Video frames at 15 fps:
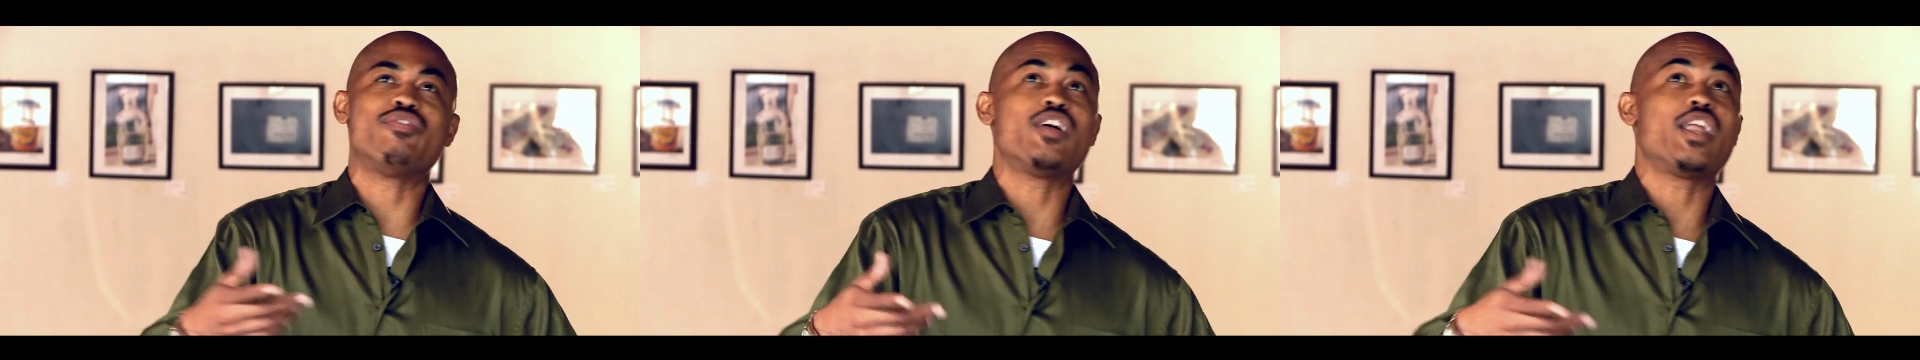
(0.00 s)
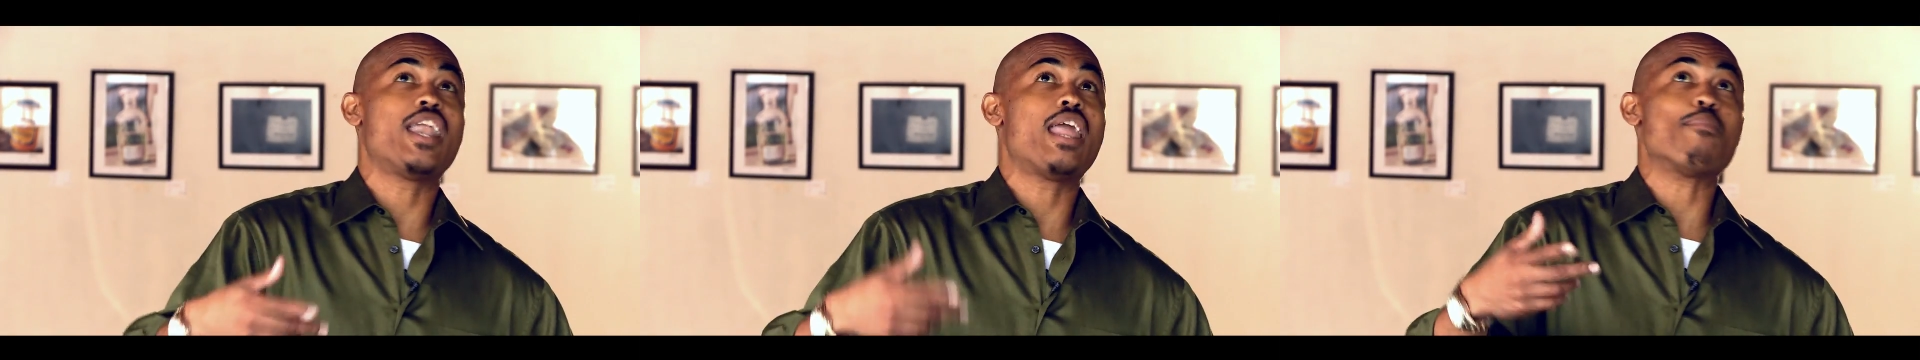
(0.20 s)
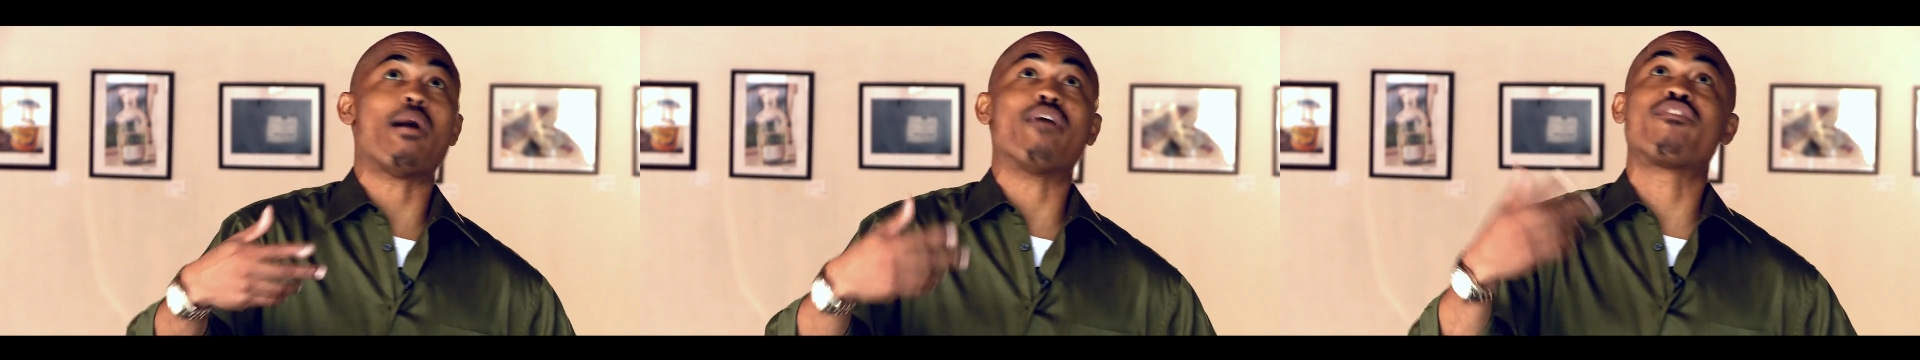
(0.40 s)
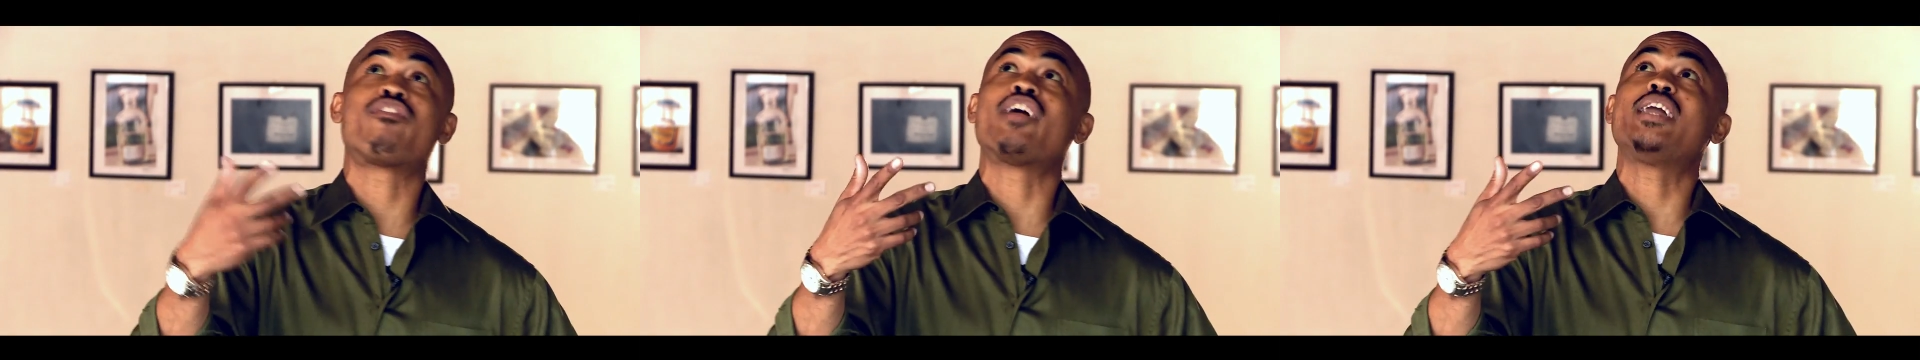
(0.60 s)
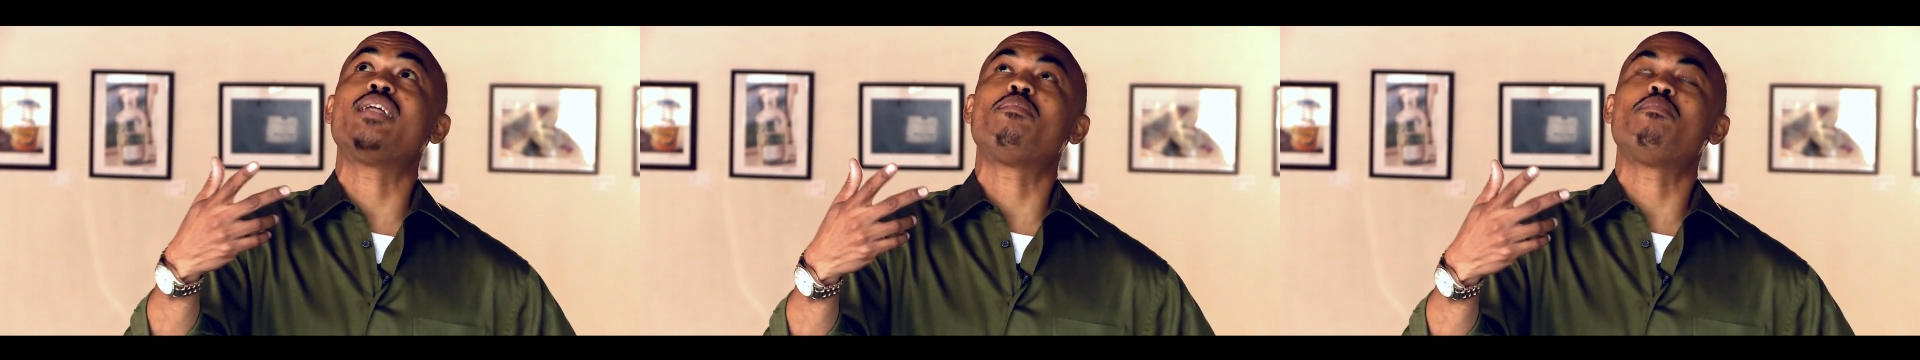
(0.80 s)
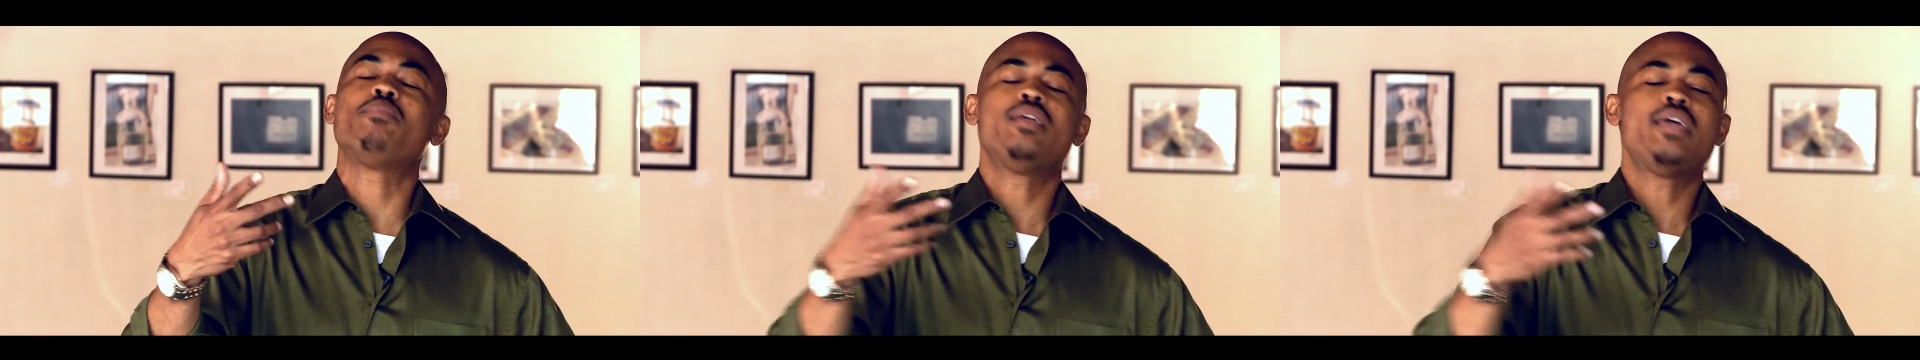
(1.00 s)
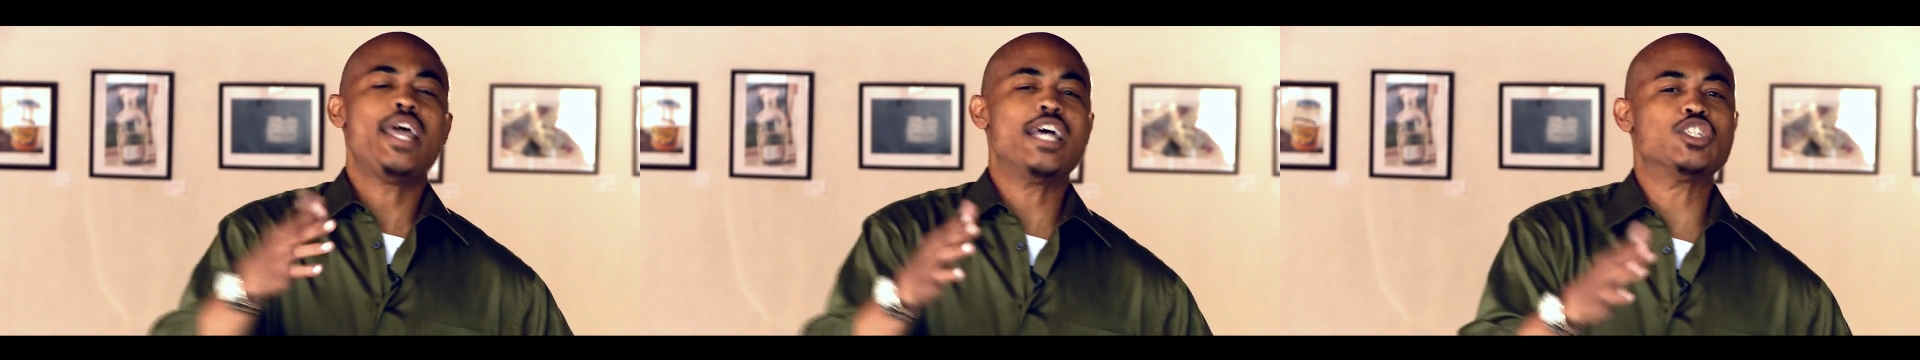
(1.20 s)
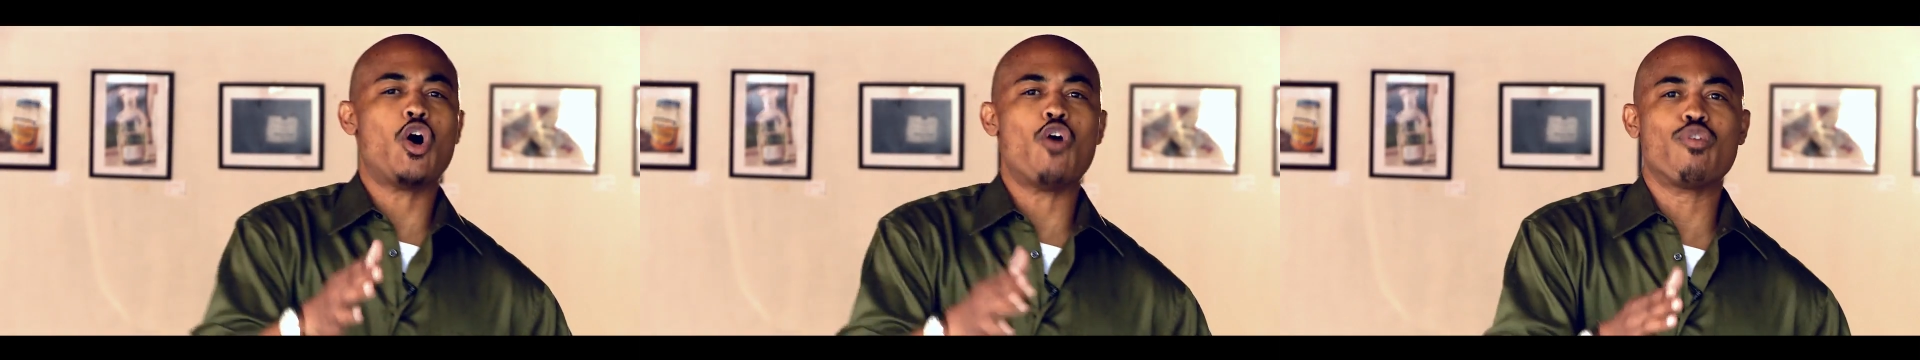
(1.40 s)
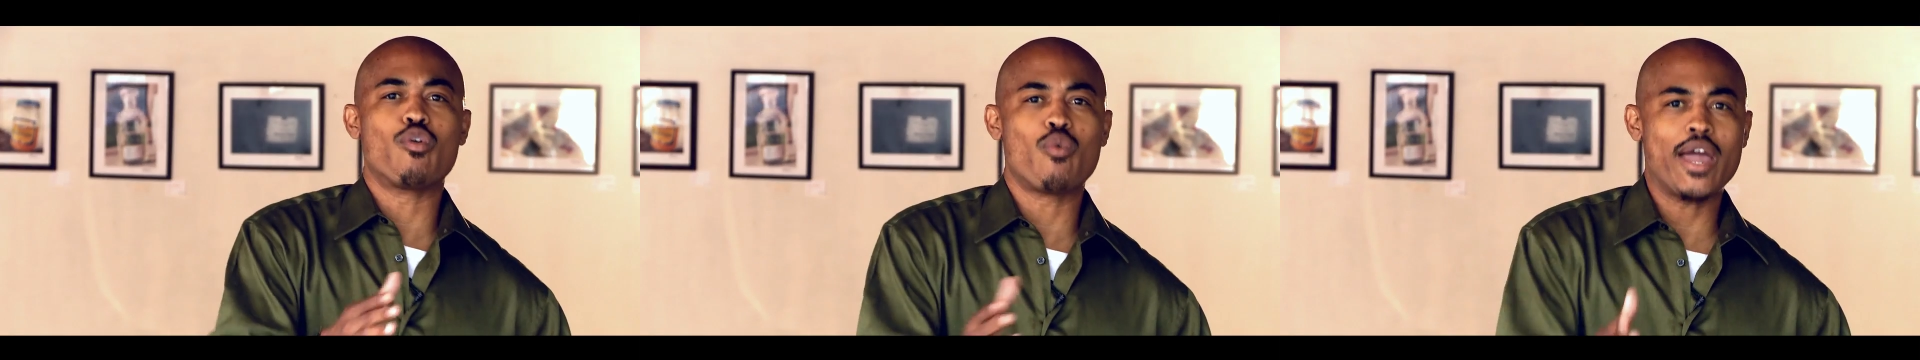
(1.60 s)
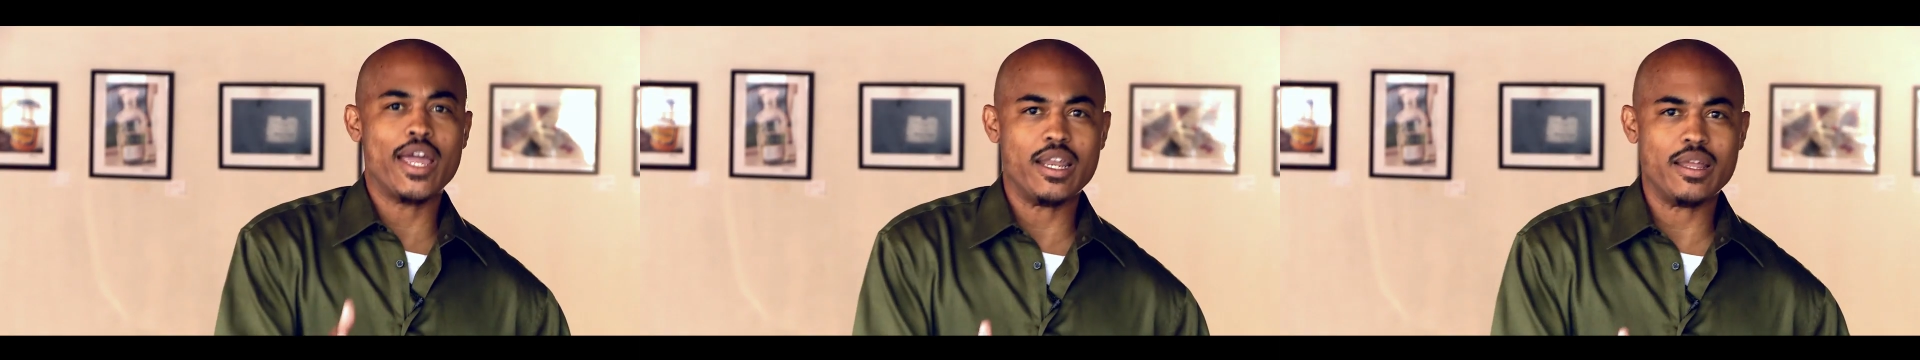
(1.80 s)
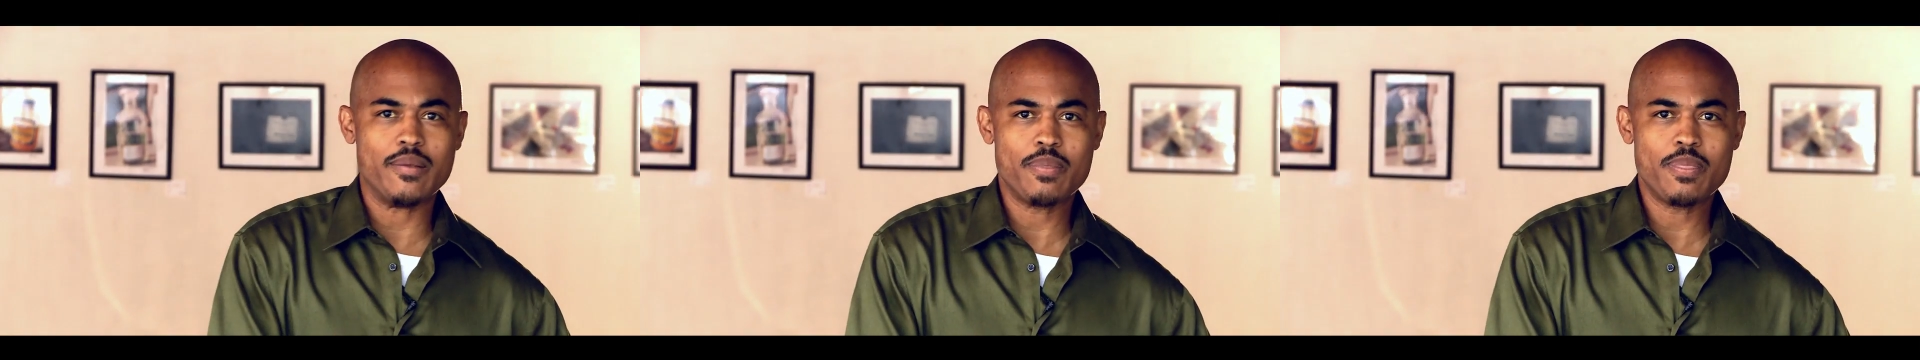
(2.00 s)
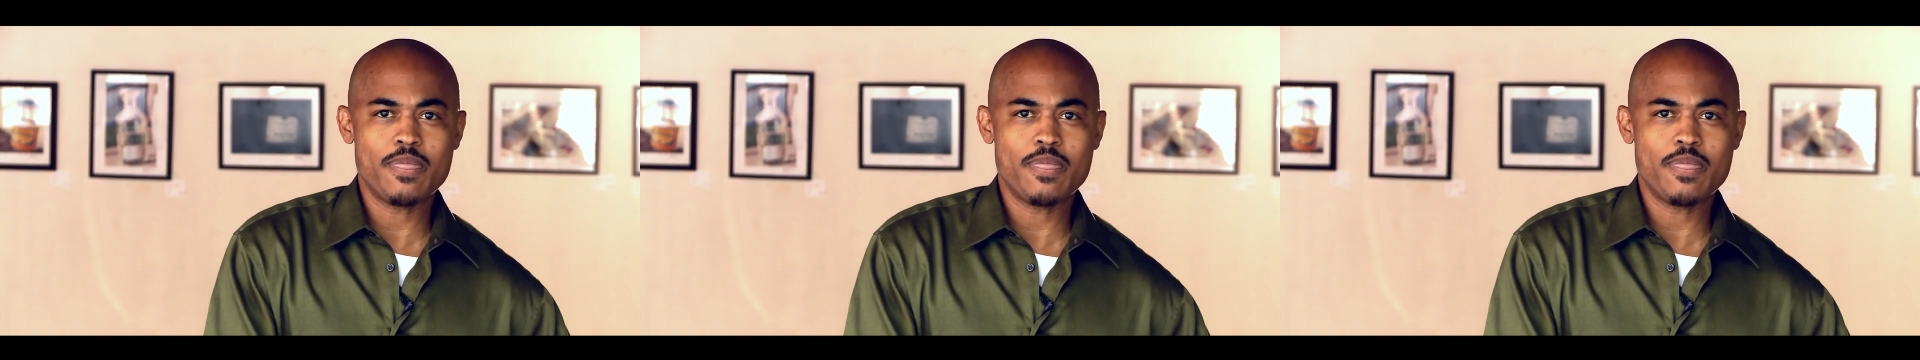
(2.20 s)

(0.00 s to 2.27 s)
feeling like my freedom is overrated.